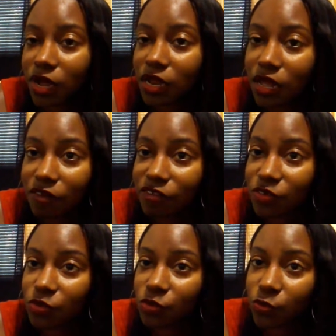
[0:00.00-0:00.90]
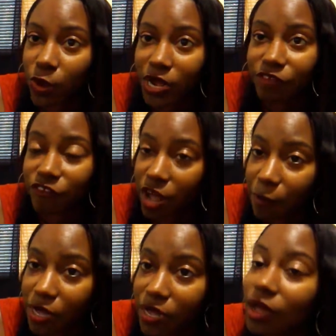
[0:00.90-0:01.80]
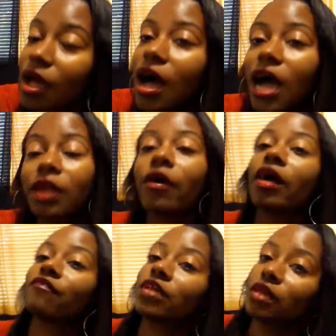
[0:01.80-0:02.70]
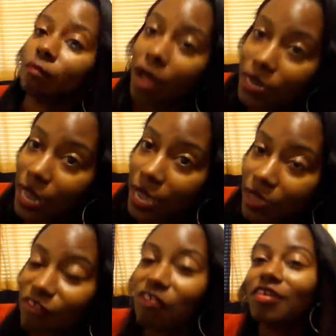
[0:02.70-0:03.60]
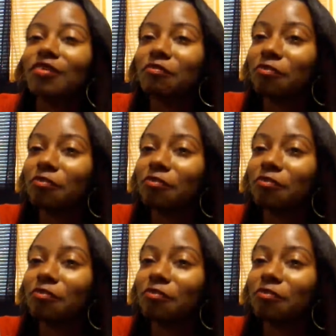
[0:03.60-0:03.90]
I love to write drama. I don't have any in my life.